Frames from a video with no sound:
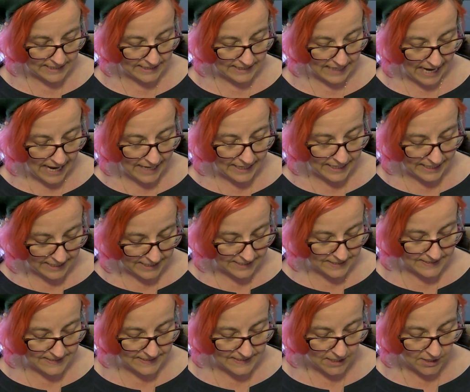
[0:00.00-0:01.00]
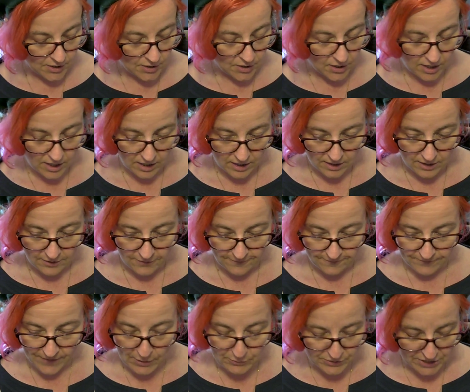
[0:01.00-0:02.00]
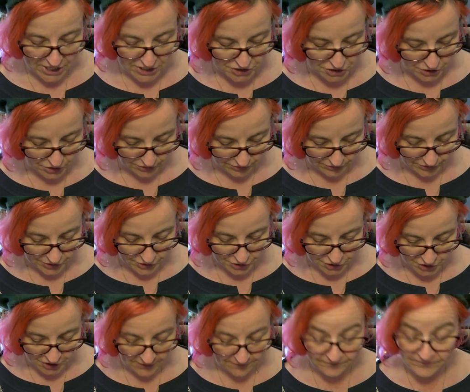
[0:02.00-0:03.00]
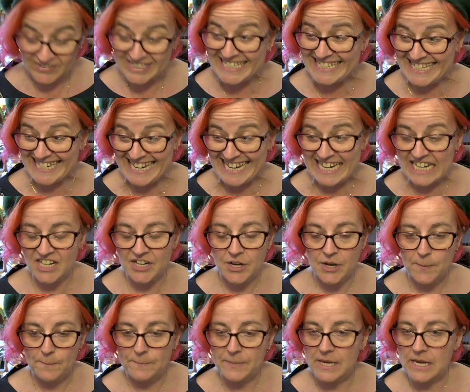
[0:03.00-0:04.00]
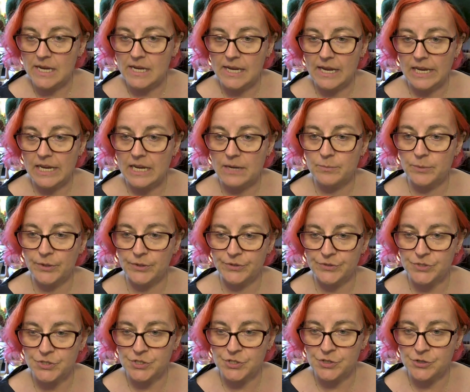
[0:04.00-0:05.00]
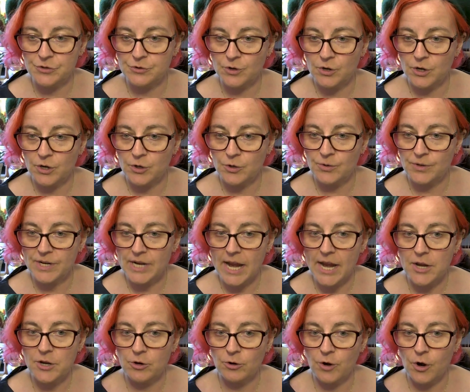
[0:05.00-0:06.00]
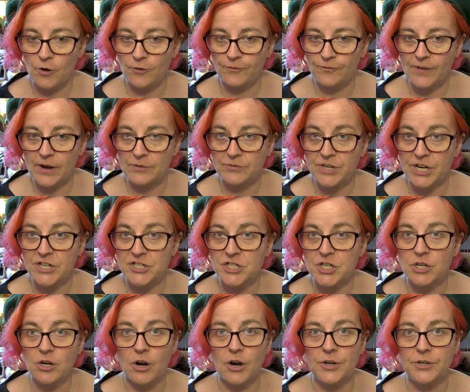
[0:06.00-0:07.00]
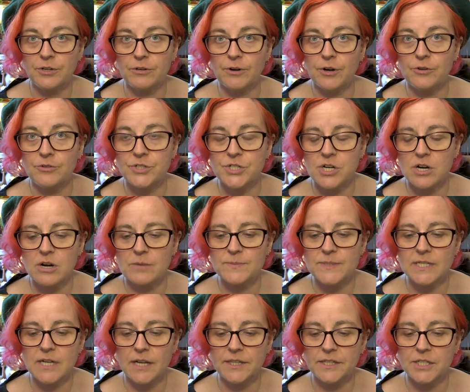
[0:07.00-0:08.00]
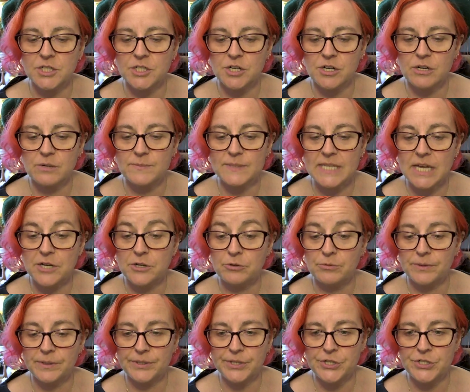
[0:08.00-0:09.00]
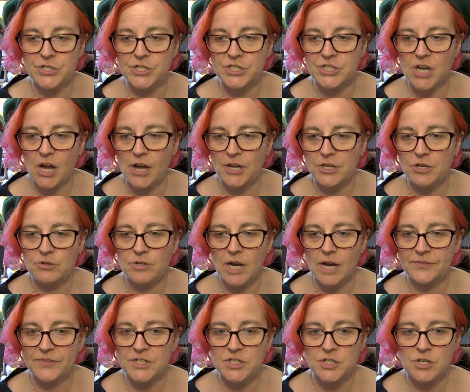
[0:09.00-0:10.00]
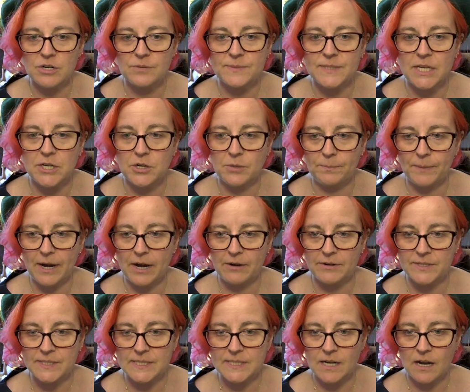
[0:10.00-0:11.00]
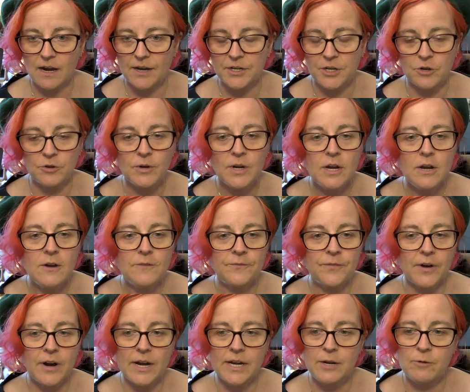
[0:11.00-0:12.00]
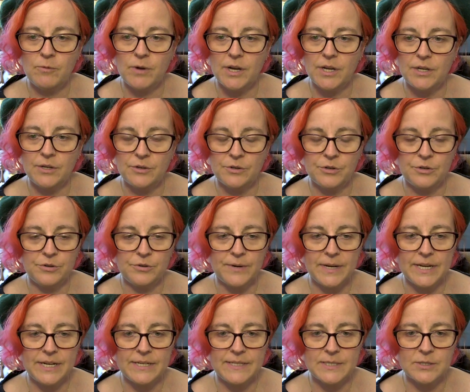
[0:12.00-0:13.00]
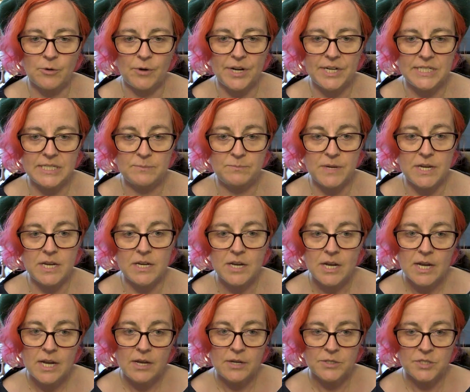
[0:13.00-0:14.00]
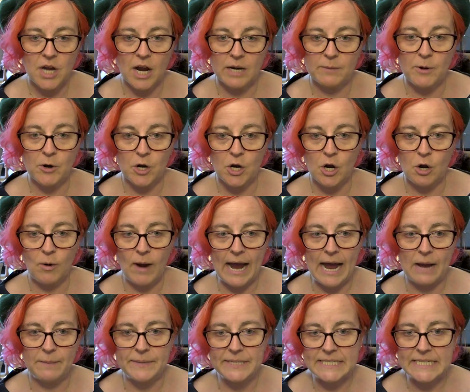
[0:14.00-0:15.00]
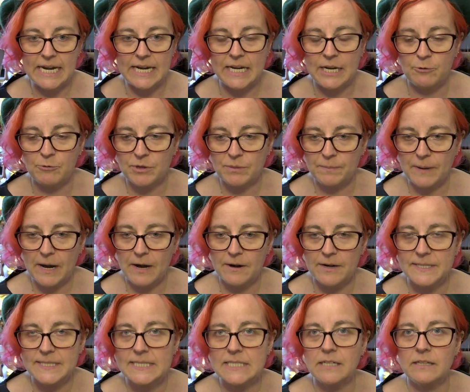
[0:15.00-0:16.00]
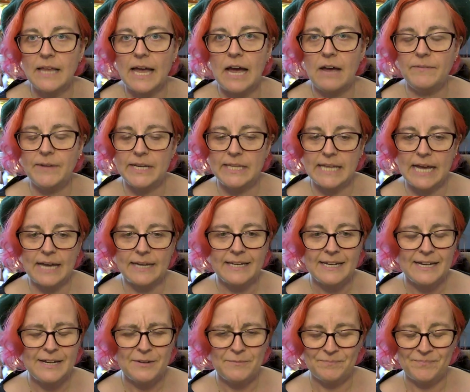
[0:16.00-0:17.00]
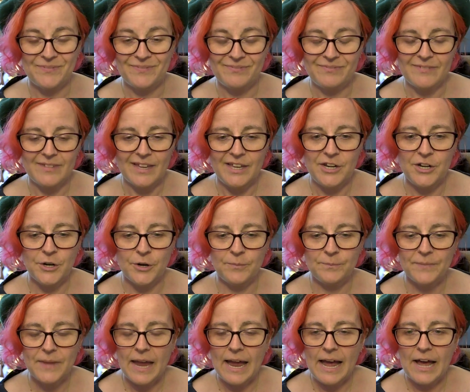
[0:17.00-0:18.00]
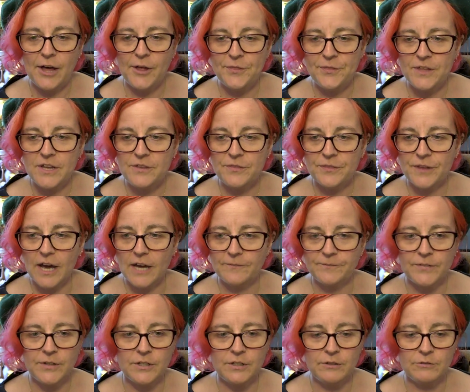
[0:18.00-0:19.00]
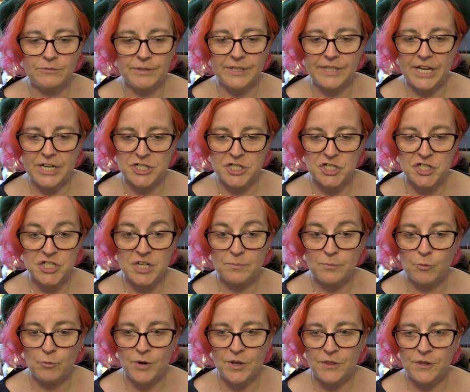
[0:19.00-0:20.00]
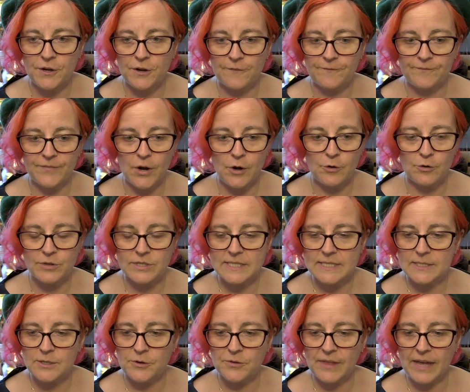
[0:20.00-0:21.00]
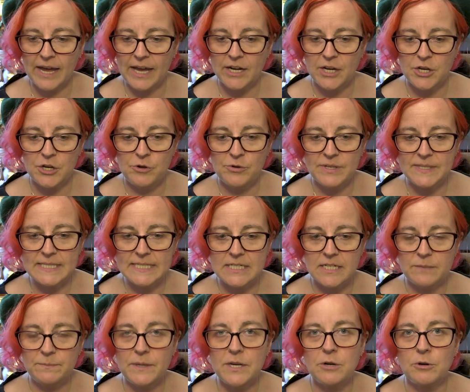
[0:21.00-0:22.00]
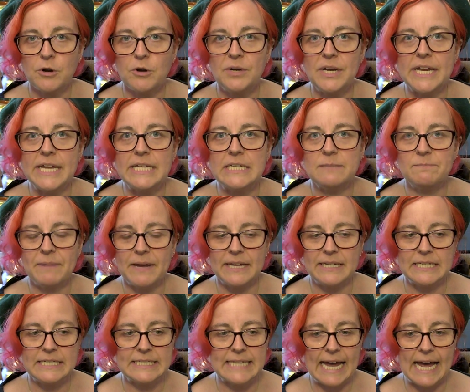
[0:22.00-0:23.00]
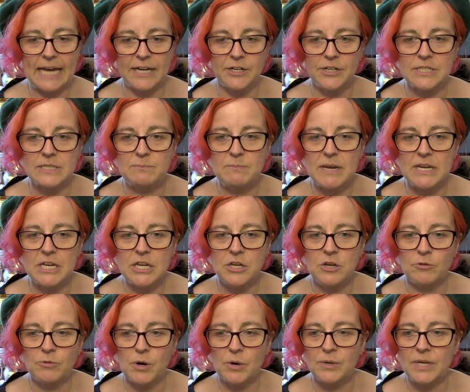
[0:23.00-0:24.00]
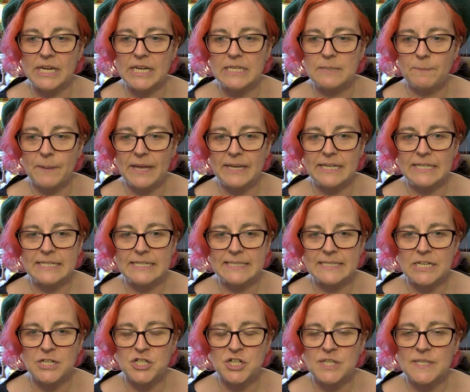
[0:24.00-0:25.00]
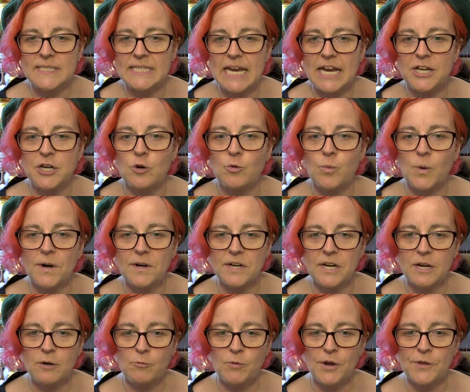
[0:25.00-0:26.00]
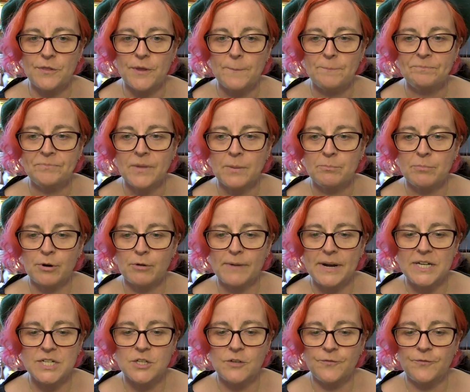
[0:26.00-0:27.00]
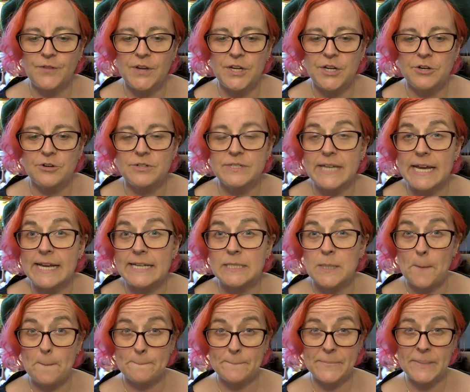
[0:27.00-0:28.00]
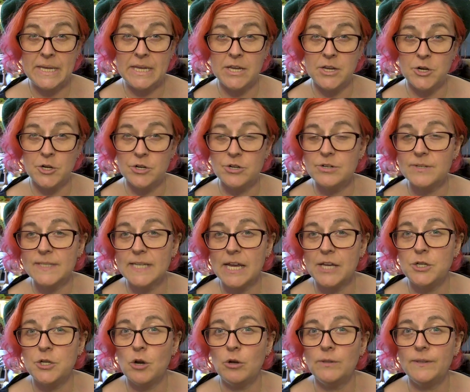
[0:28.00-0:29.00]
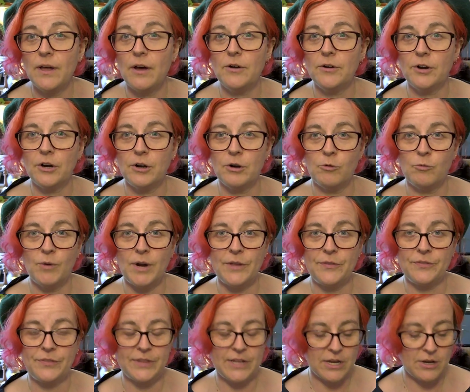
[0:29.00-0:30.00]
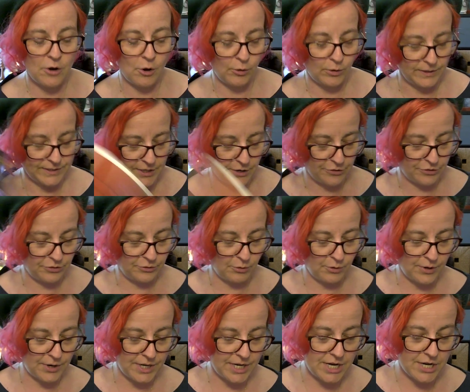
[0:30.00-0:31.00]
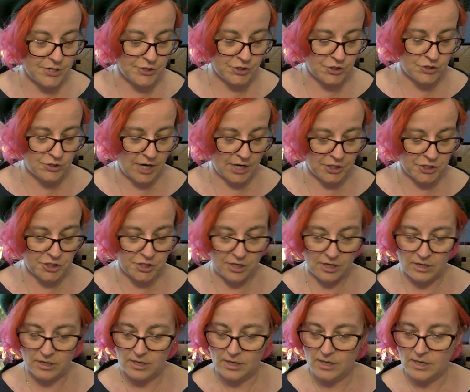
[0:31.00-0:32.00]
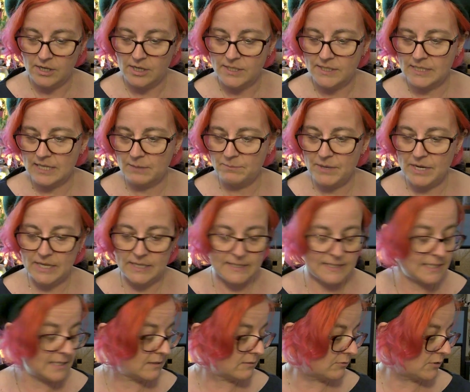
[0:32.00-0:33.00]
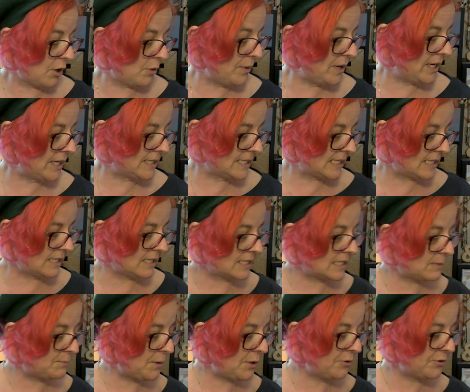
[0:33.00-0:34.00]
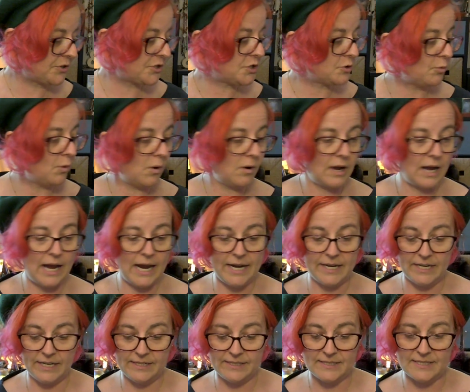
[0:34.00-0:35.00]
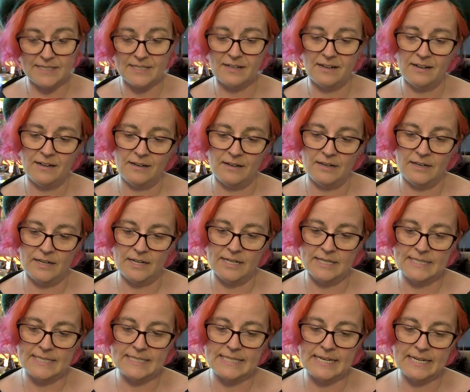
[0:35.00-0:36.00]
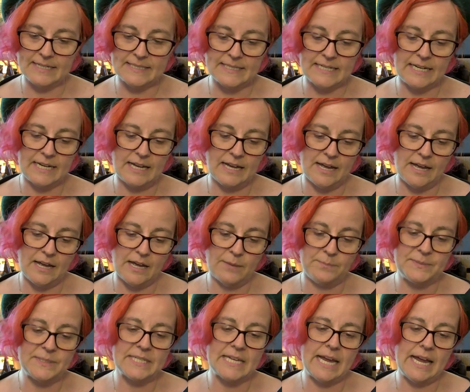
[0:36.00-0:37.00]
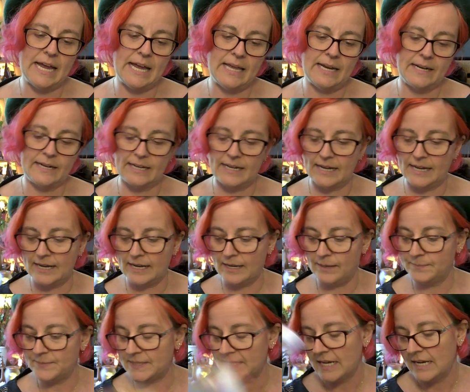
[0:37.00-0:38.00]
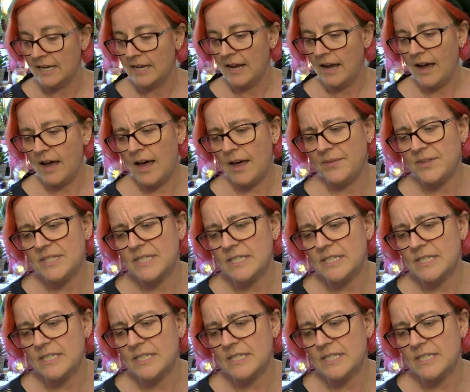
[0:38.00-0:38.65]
and that is foundational shift. Being able to create your own foundation on your own terms, not the terms that your religion taught you, not the terms that your parents taught you. For anyone who is going to be talking about cohabitating with parents, still having that, you know, healthy, thoughtful relationship with your folks so that you can still be your own independent adult, making your own independent decisions, and you're working with parental figures as peers and no longer with the old authority structure. So that means going into the spiritual guidance. Aw, Six of Cups, Eight of Cups. Oh,